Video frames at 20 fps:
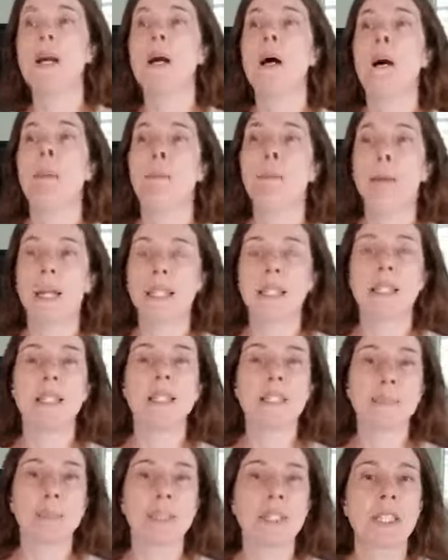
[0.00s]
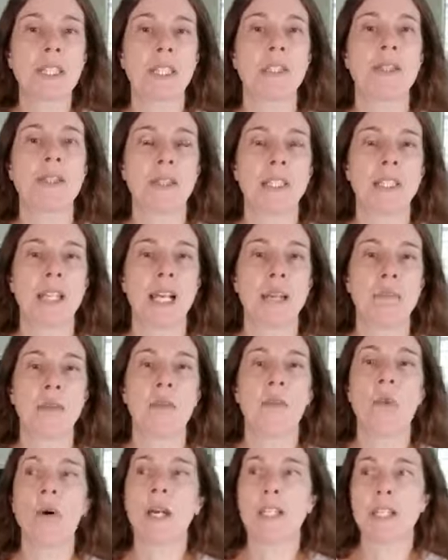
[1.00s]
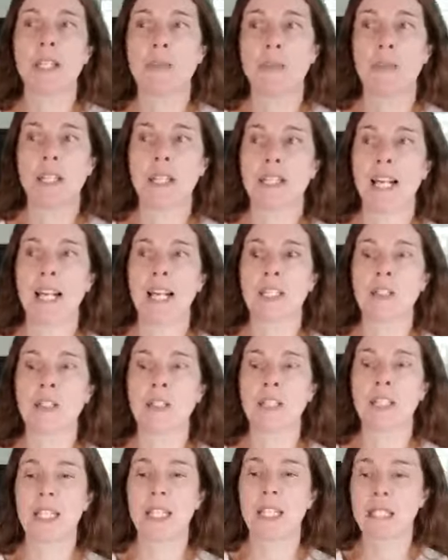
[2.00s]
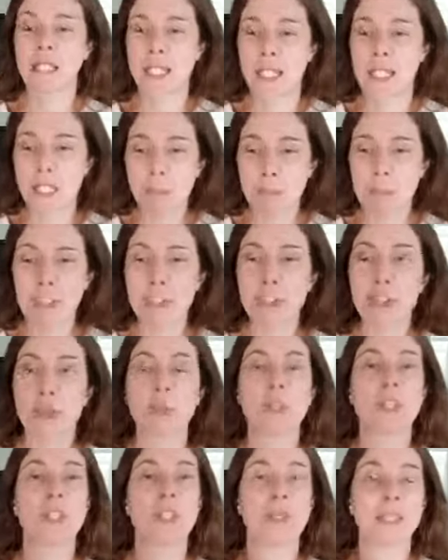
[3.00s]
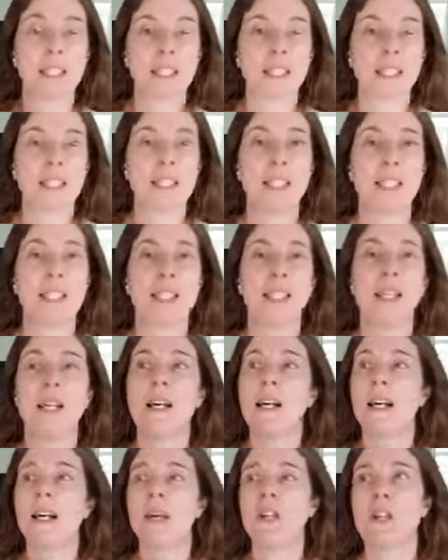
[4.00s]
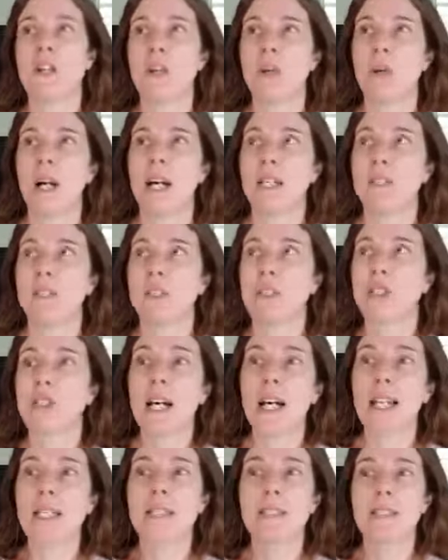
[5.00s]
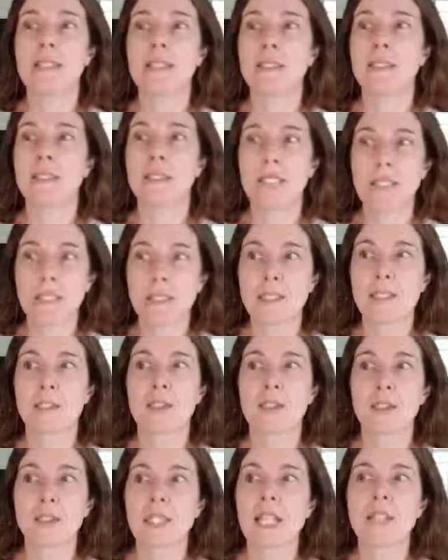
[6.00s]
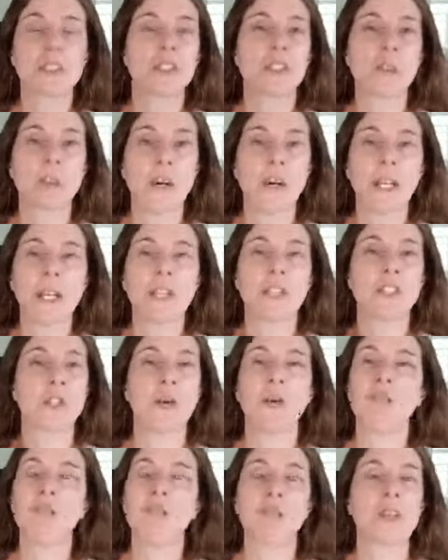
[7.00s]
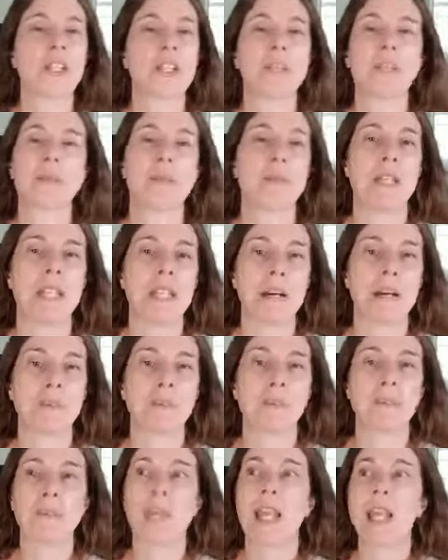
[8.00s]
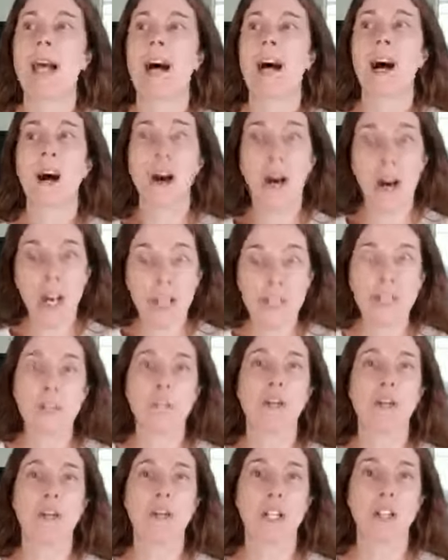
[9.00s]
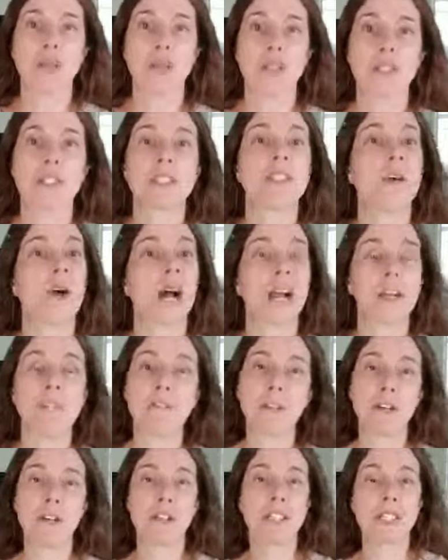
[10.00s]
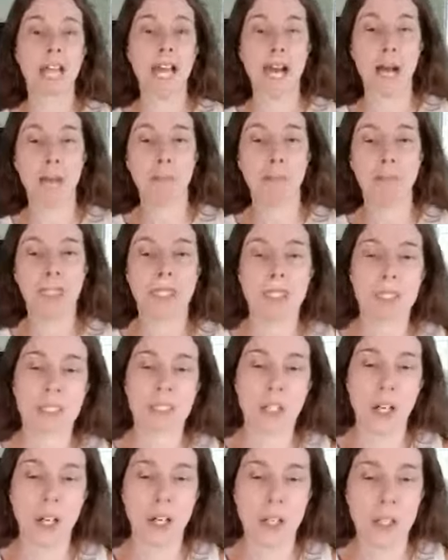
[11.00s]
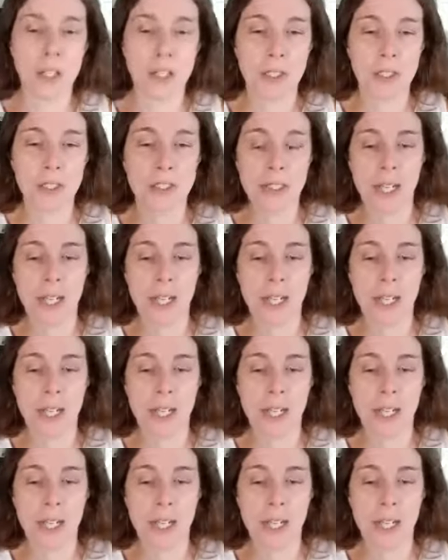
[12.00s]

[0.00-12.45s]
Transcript: But this particular assignment wanted me to actually take a picture where you could see, July 6, 2020, 12:43 p.m. on the photo. So I found an app. It's called